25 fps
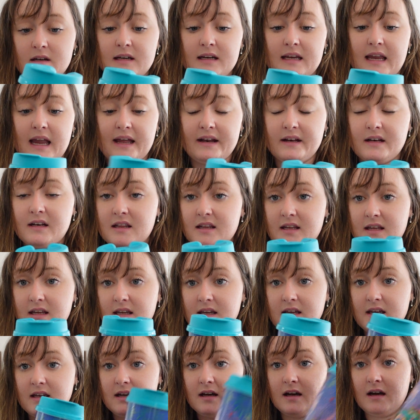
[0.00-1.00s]
get
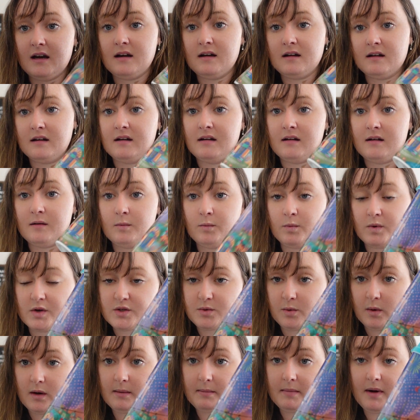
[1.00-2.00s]
the
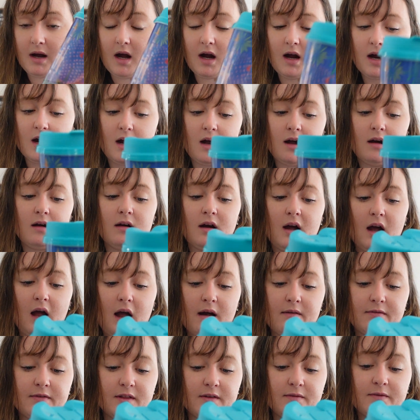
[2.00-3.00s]
resort mug
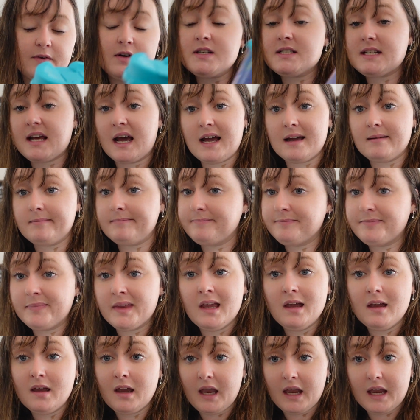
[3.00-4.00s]
for the first time
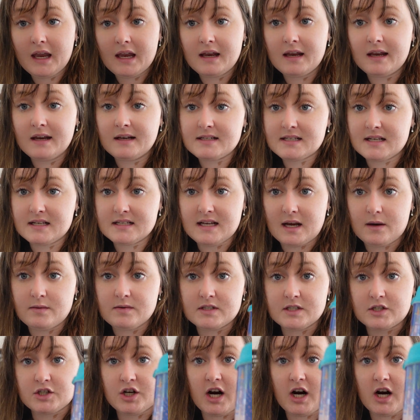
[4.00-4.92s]
since I was a